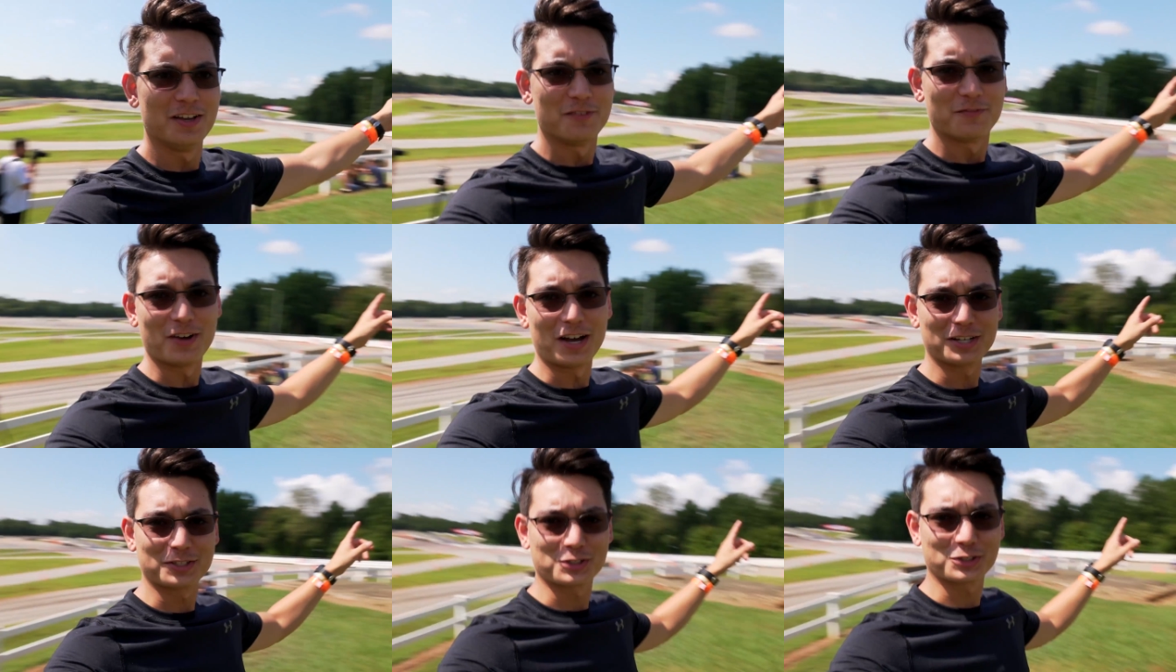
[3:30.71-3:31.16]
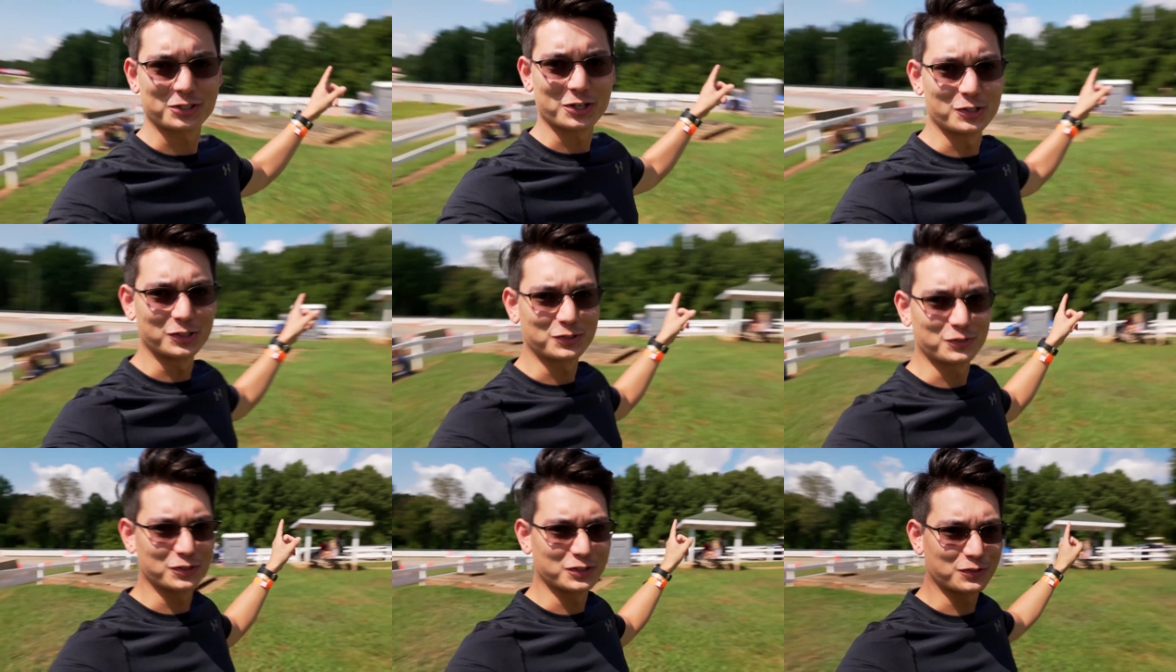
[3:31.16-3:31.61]
Foster's
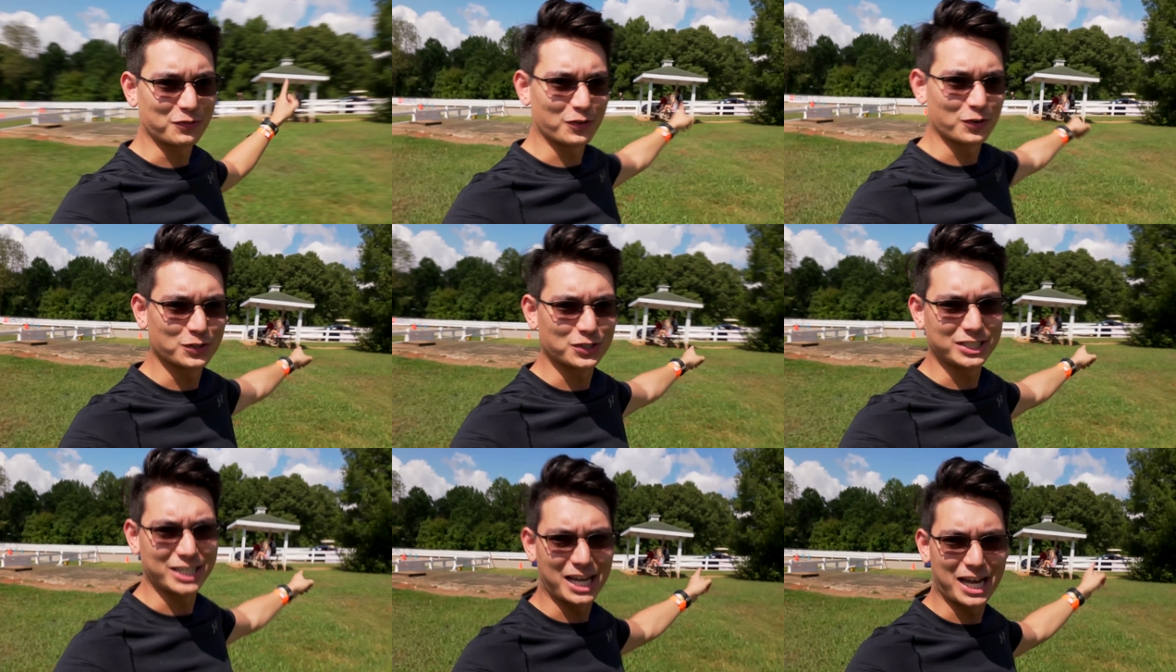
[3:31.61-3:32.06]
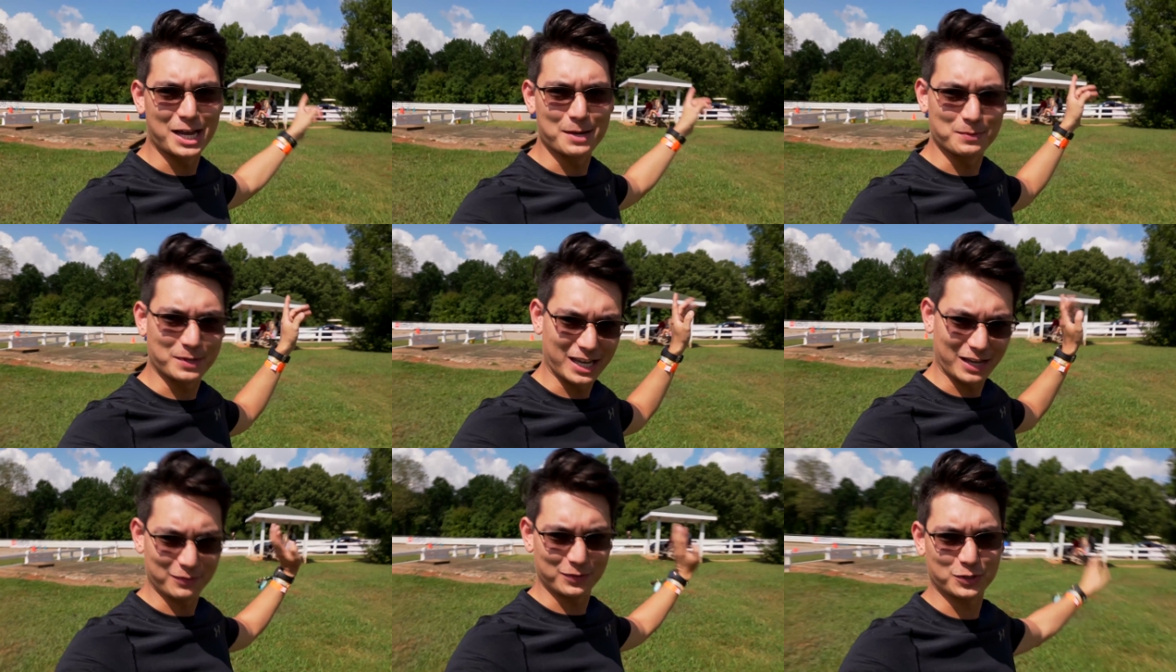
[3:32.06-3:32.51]
going for his first time,
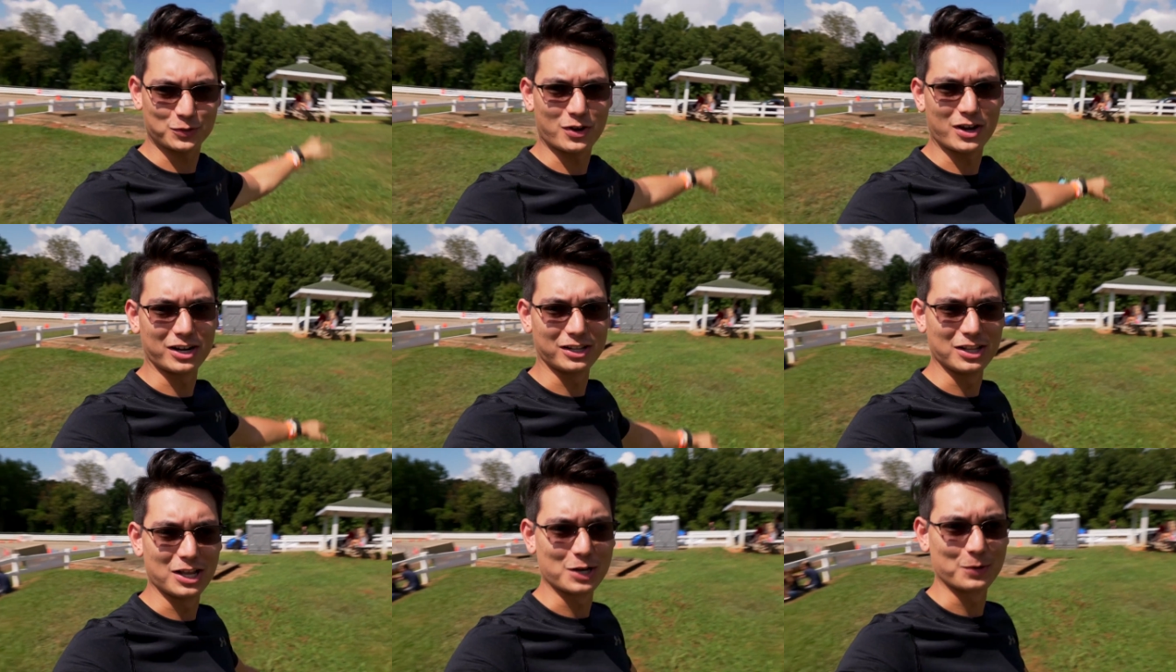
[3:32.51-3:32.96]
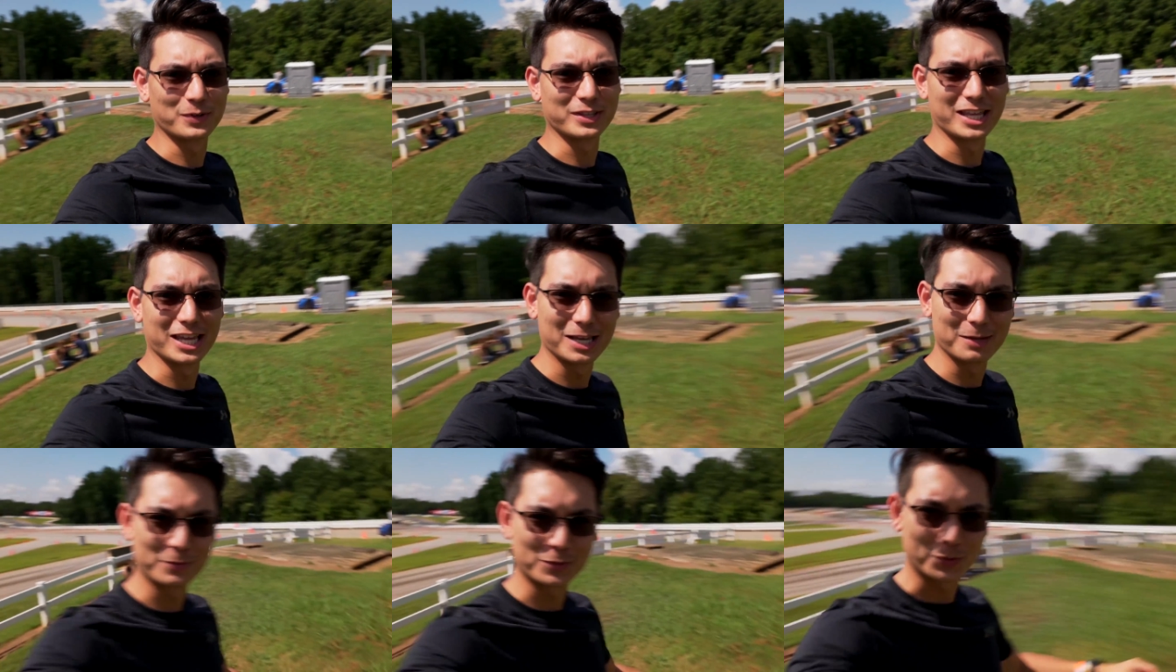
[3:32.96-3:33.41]
Kevin's riding along with
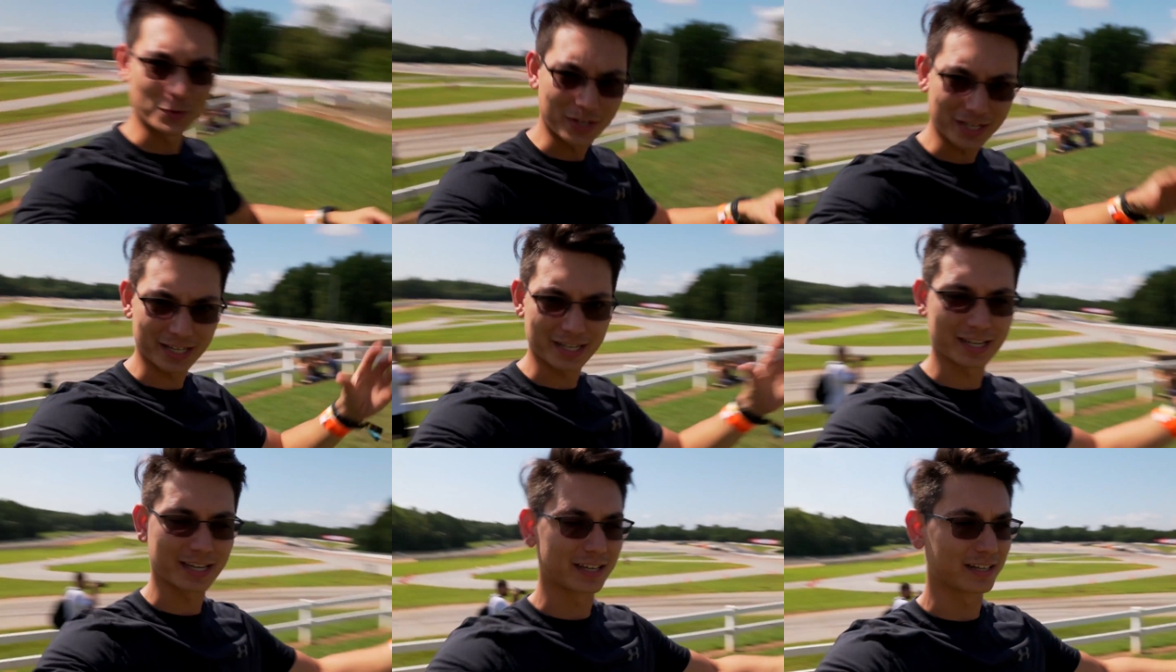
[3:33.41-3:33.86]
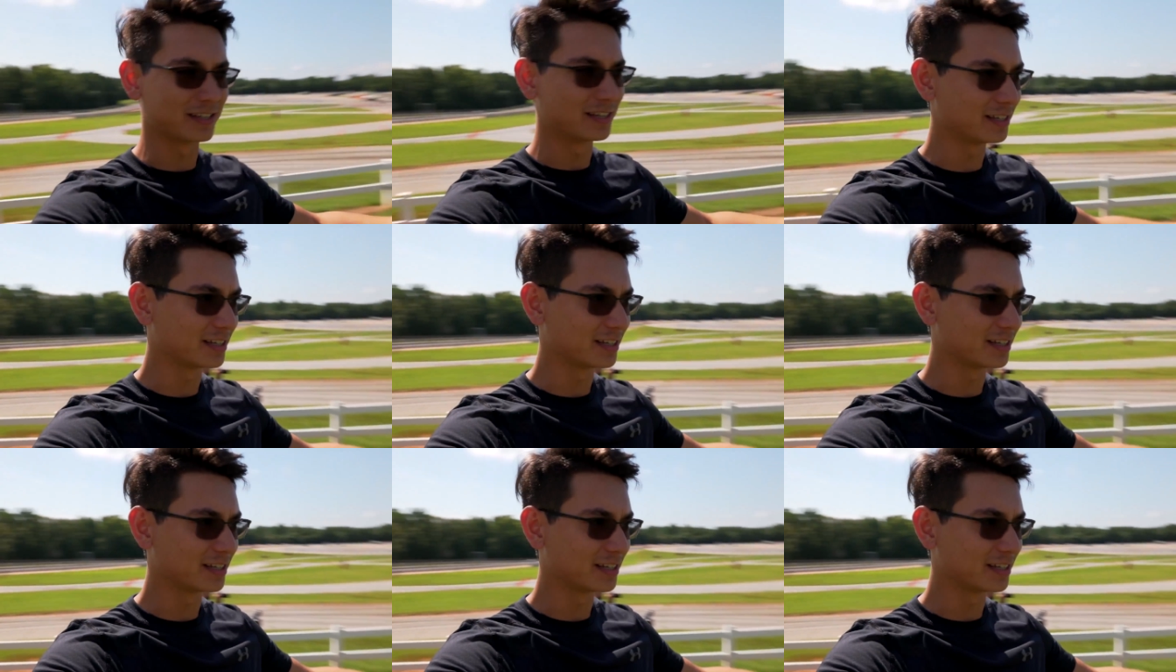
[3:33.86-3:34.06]
him, so he can get